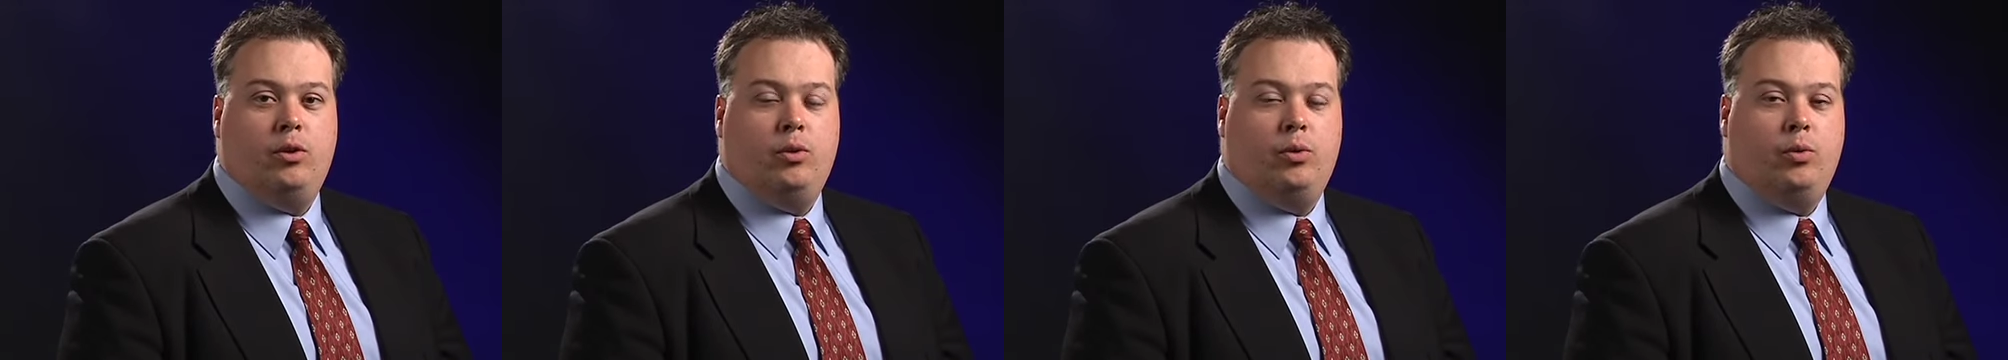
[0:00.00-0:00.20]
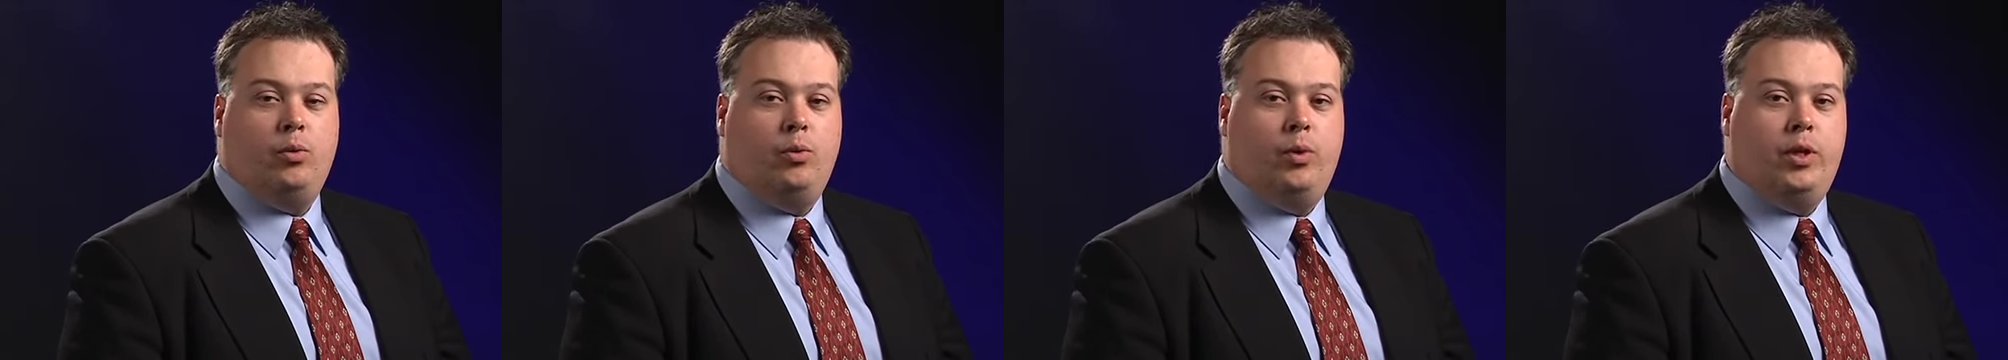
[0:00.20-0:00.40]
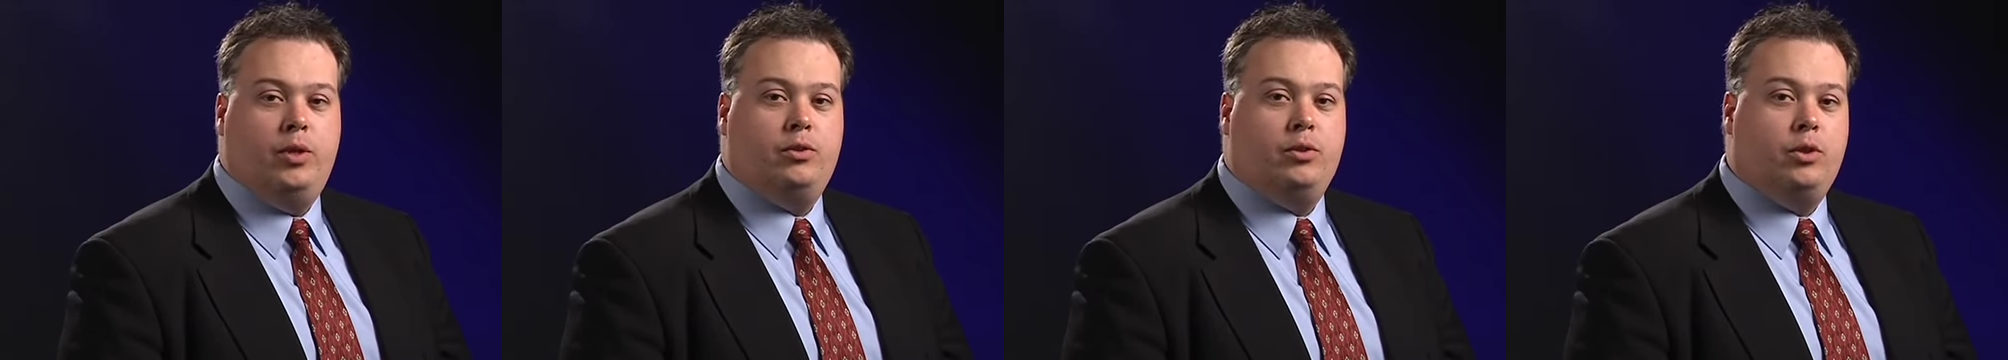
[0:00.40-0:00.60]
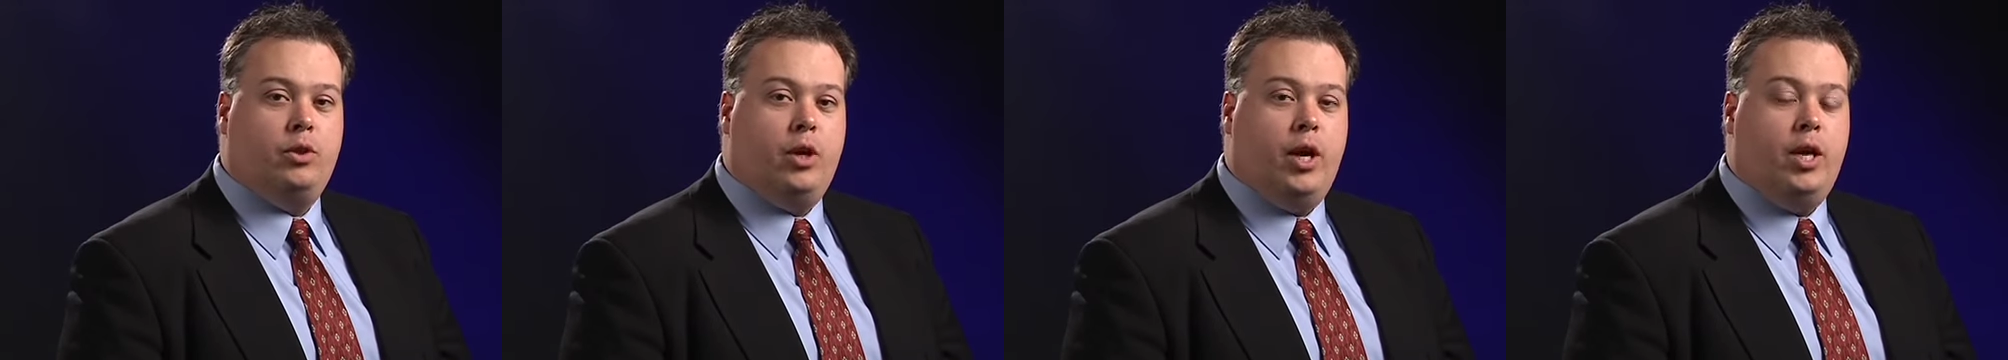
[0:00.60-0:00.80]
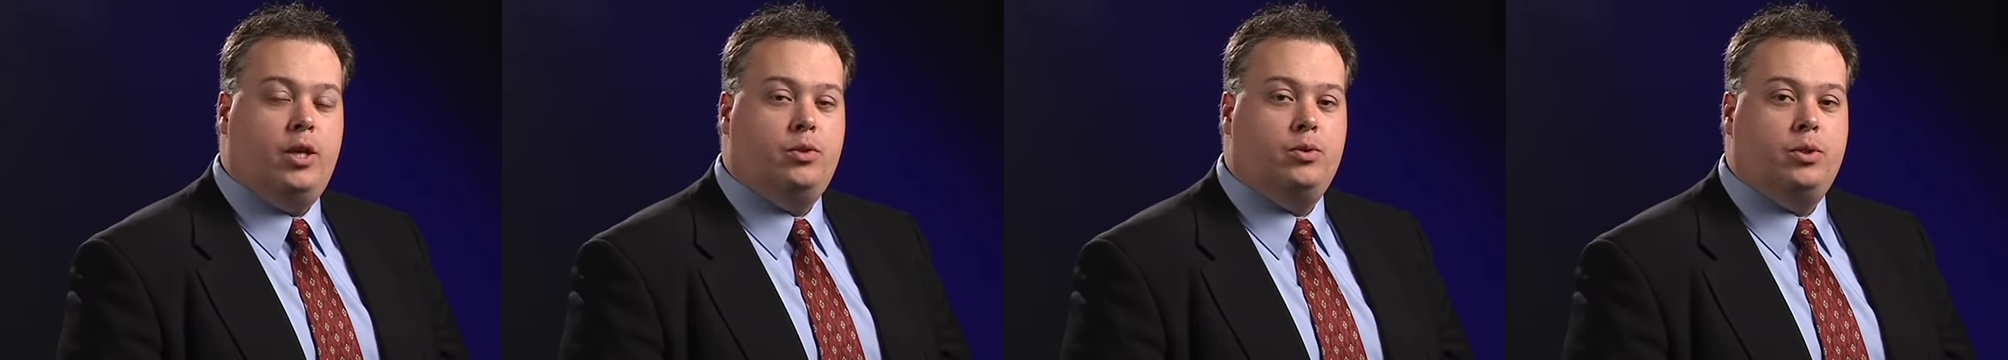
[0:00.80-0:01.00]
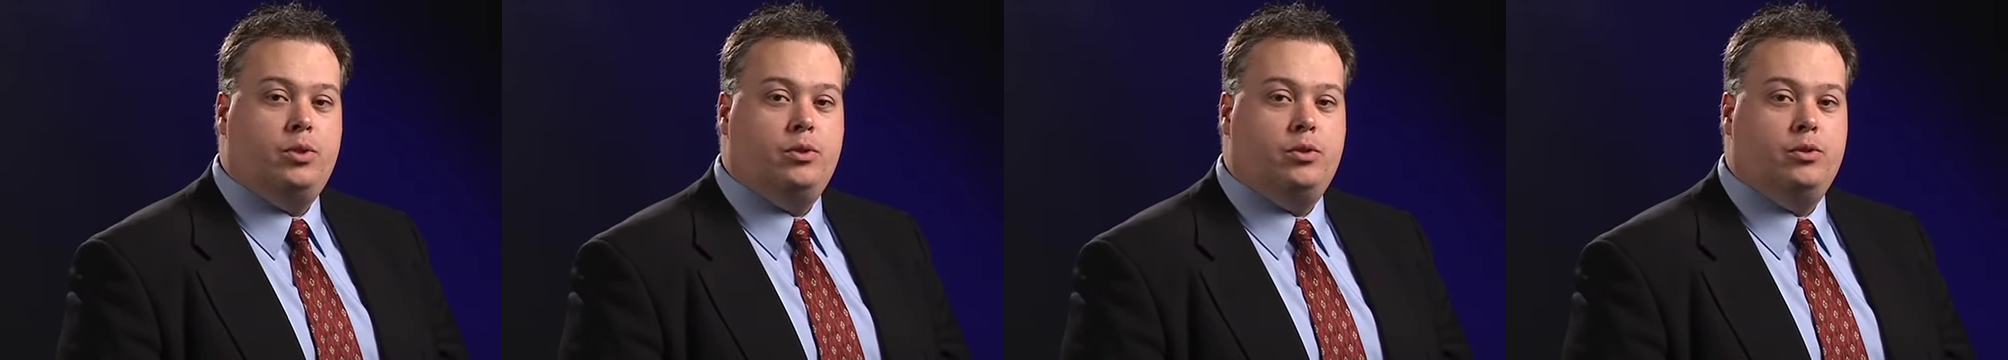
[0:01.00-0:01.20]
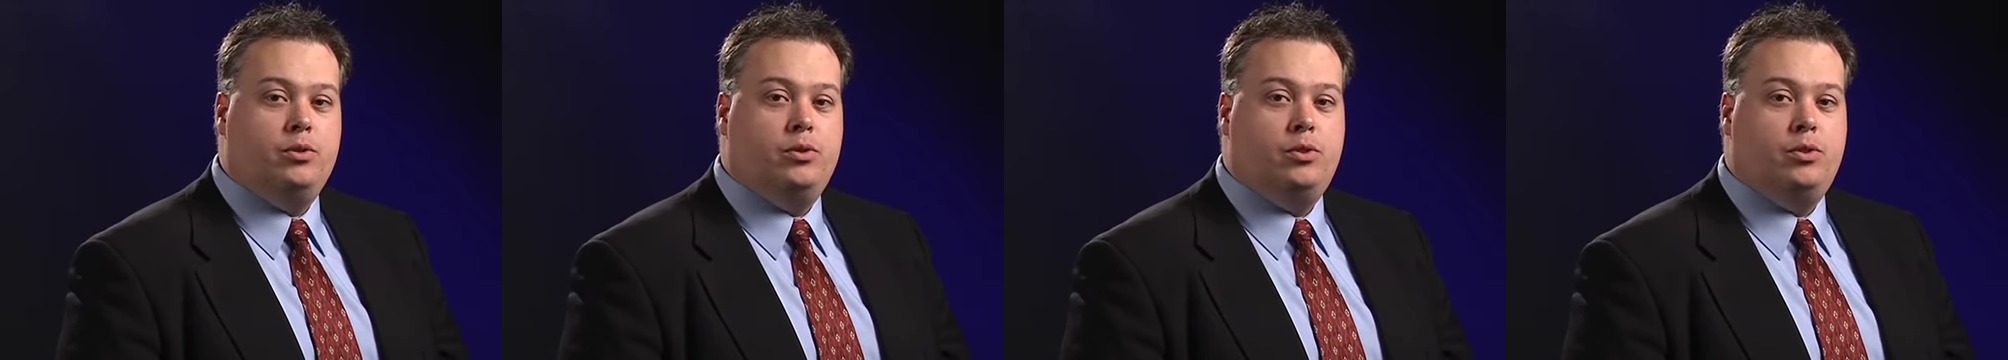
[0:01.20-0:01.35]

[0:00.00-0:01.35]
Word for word: to recent graduates and